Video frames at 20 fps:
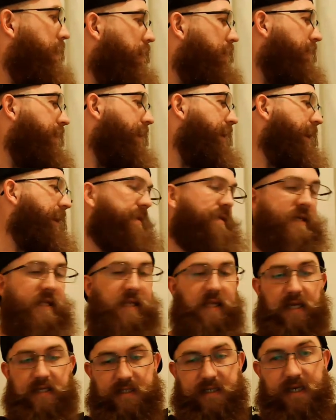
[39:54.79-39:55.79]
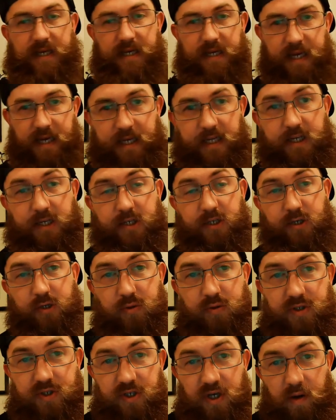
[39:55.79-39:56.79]
All right, let's get
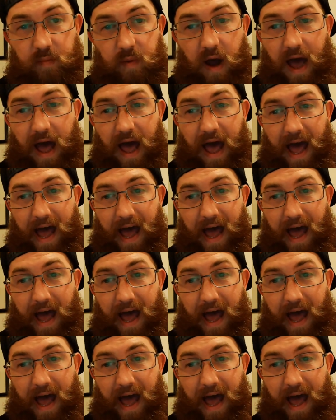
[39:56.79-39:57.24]
into some